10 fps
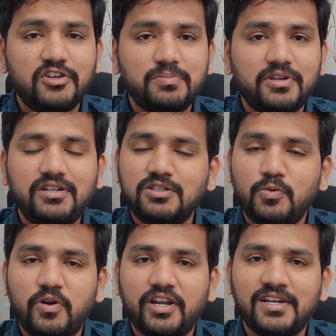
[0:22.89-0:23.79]
of
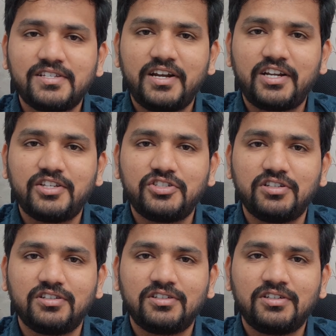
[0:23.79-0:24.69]
experience working as a data
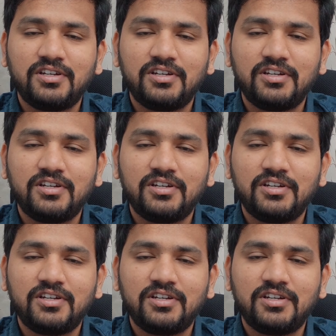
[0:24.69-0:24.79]
engineer.